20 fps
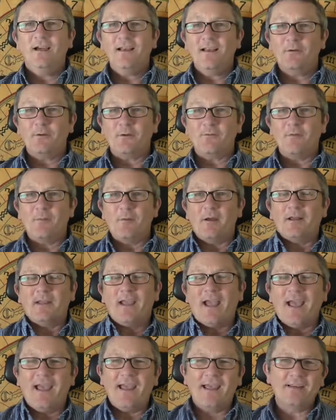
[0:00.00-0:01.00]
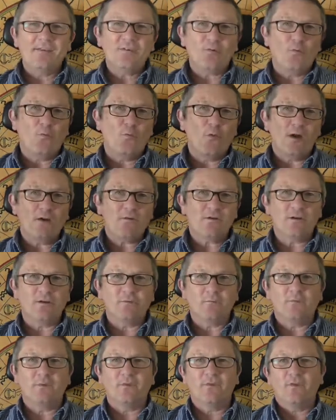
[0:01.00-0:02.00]
Hello everybody and
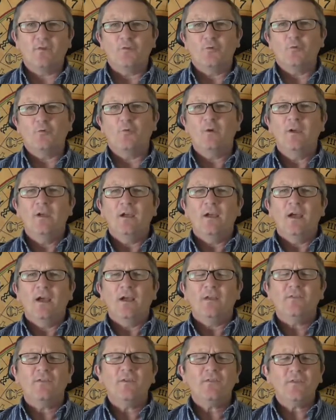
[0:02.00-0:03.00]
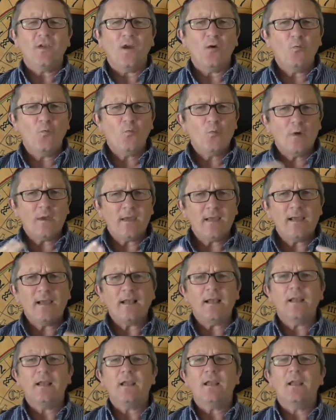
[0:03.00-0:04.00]
welcome to just a
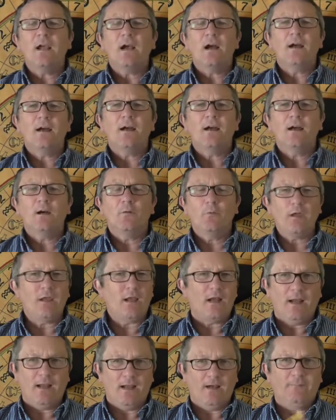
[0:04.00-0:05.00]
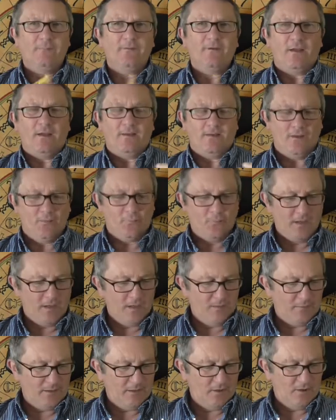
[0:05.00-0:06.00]
weekly update that we're
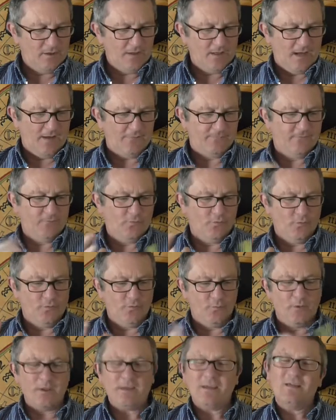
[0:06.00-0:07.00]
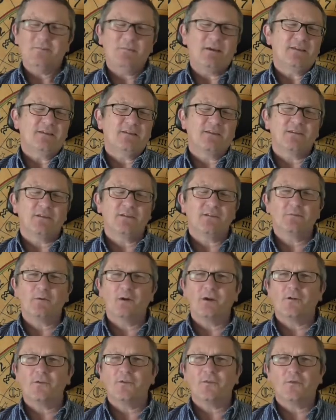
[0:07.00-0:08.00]
going to be looking at for the week commencing the
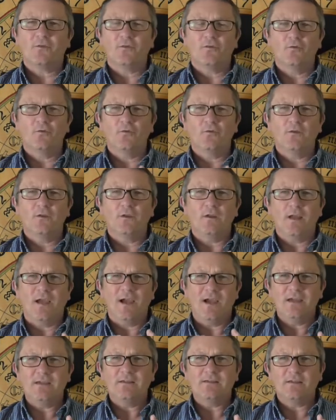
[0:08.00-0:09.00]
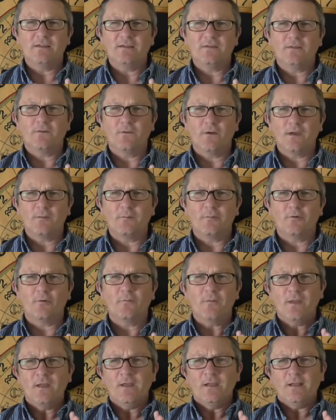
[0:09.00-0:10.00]
12th to the 18th of
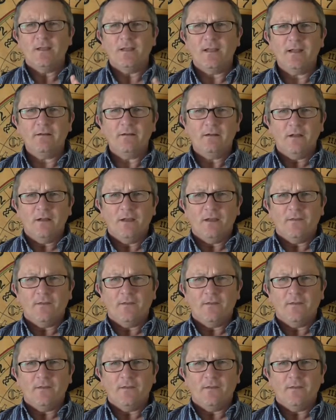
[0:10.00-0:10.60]
April. Now